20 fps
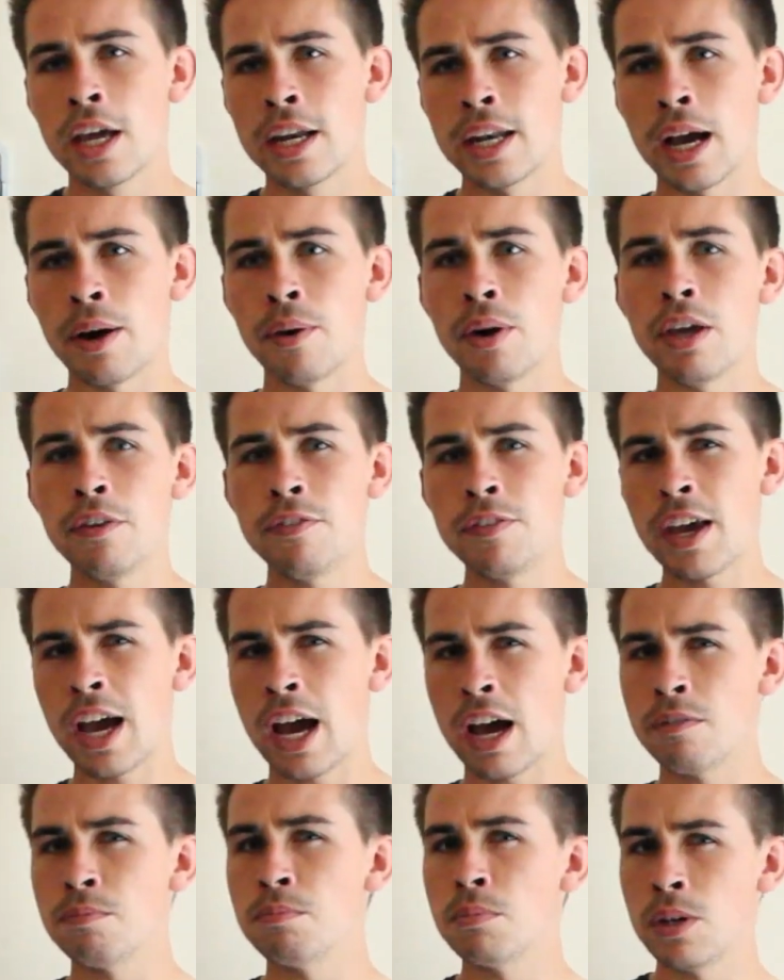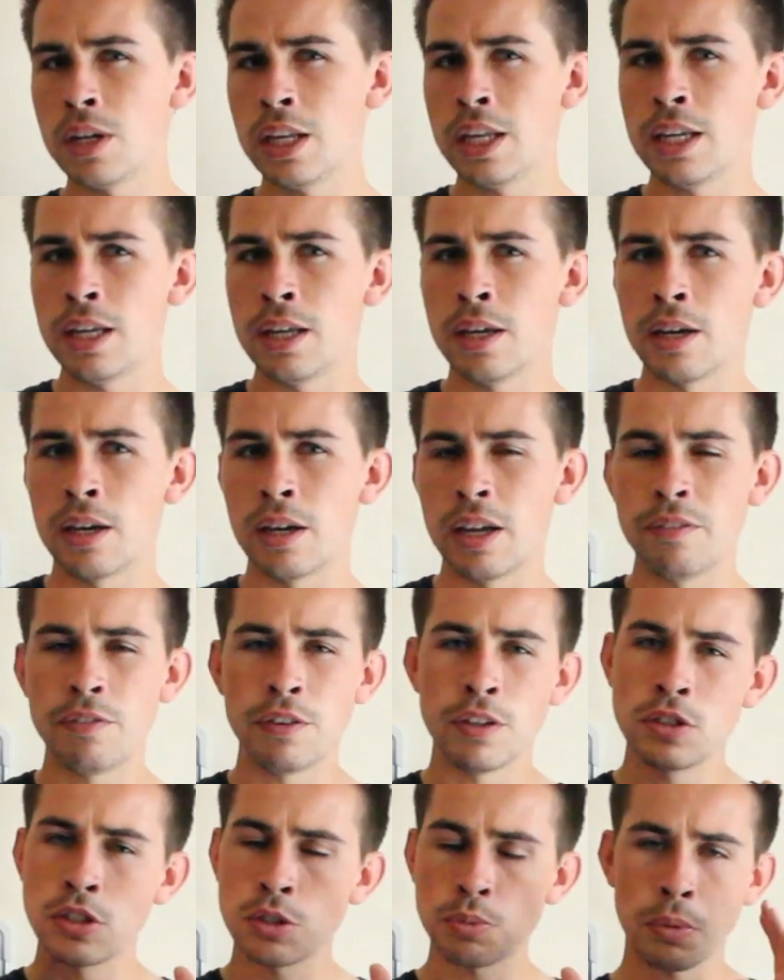Now, if you have money
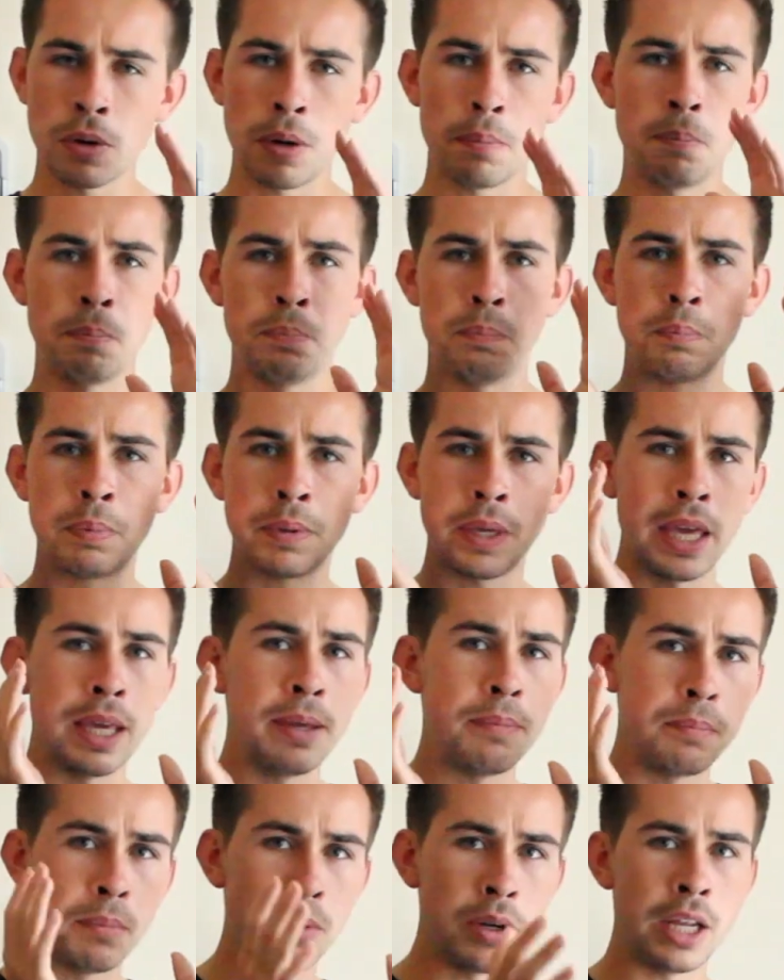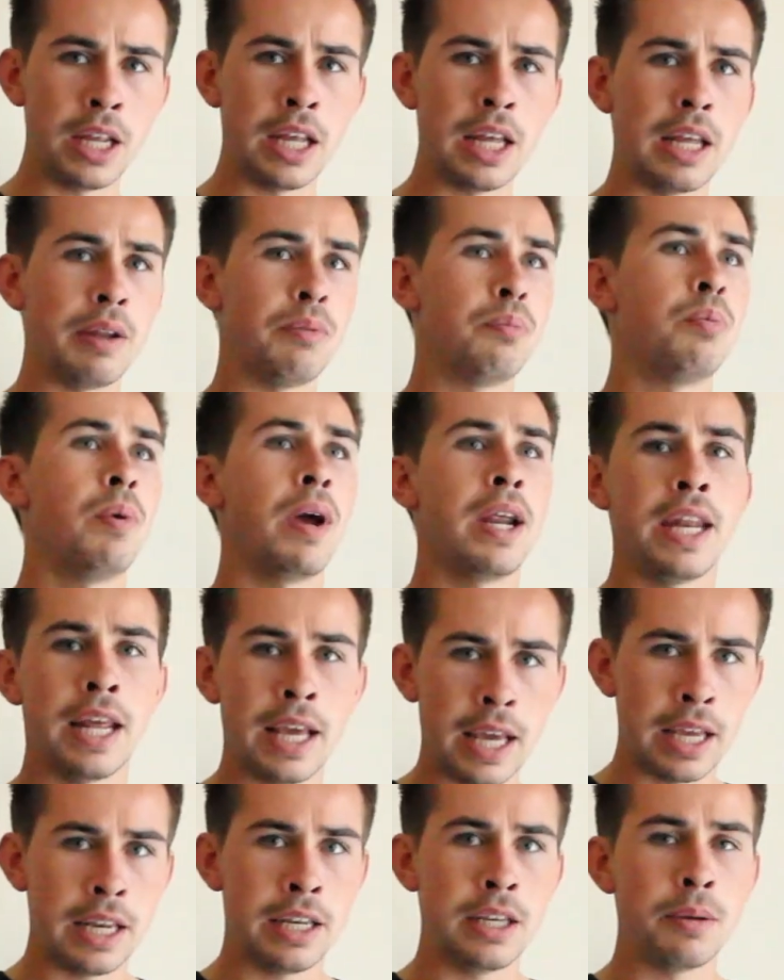if you just want to keep money
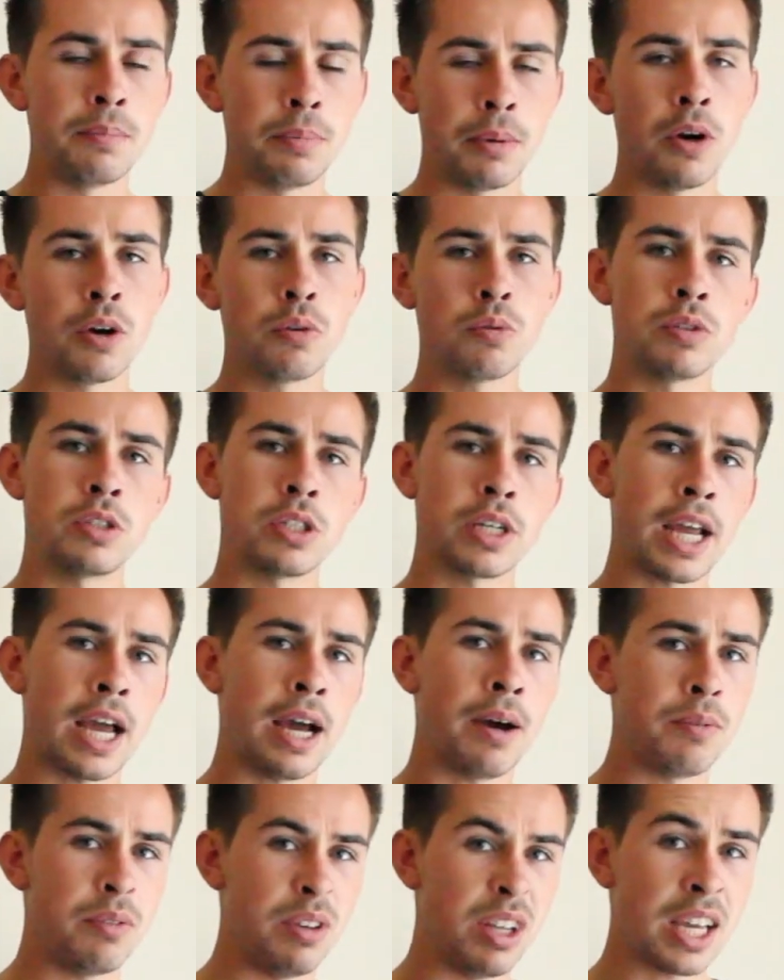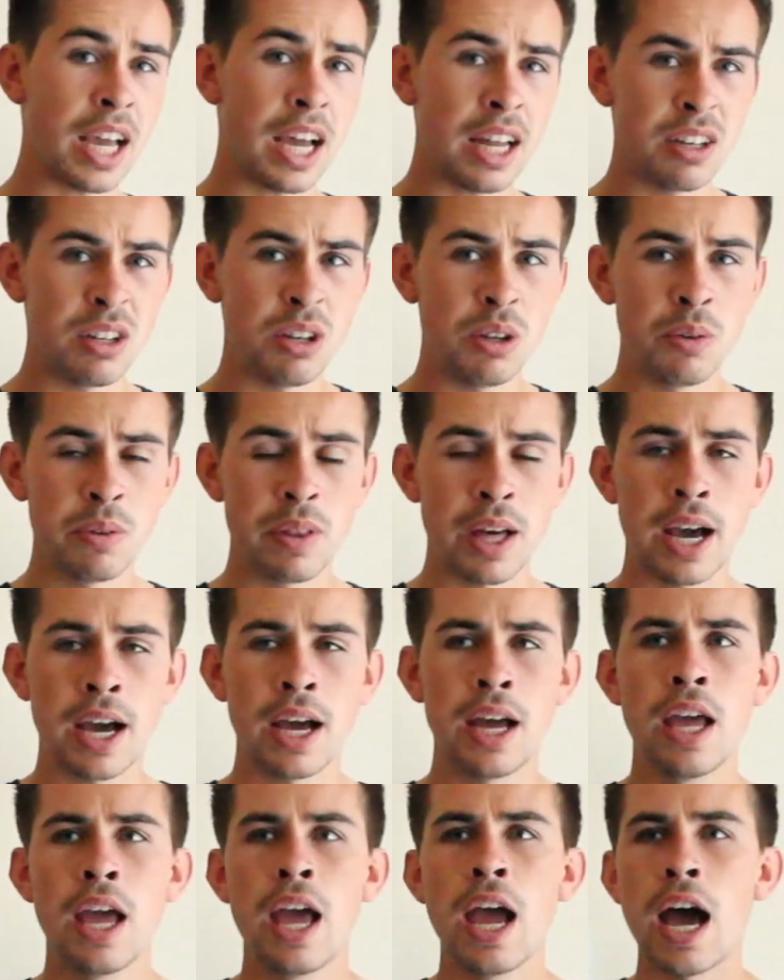ready in your brokerage account, you can do that.